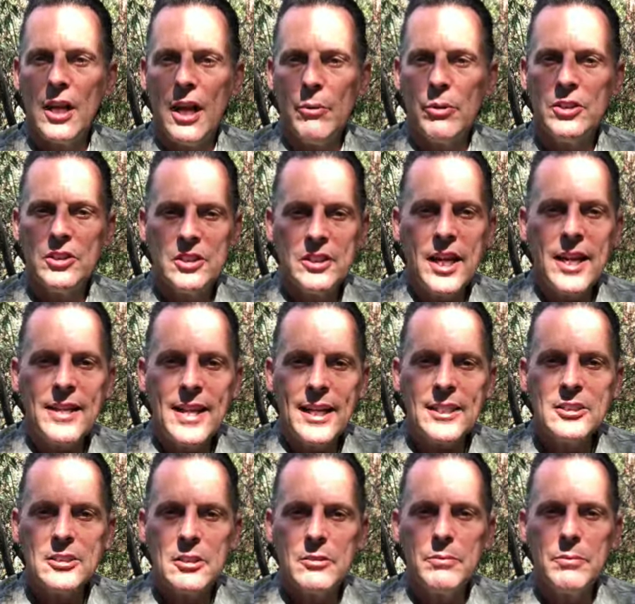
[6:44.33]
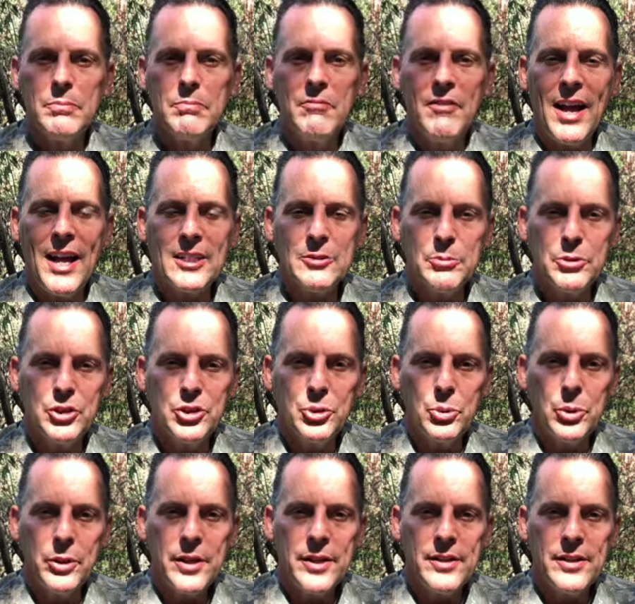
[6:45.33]
I would say that's the vast
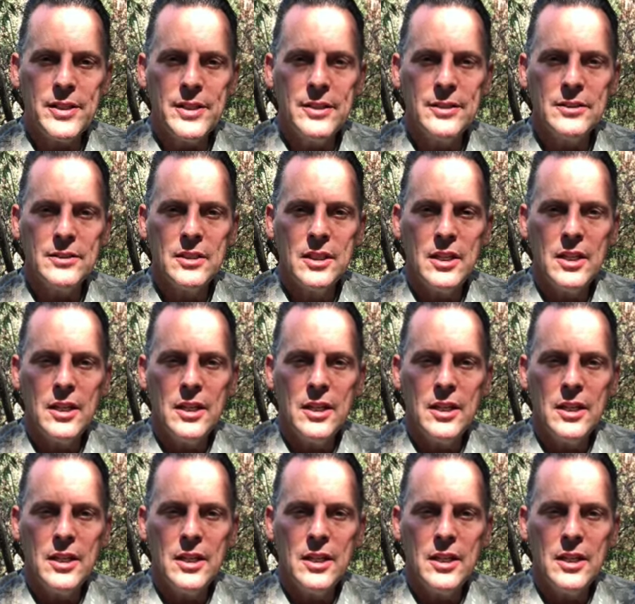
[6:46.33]
majority of these.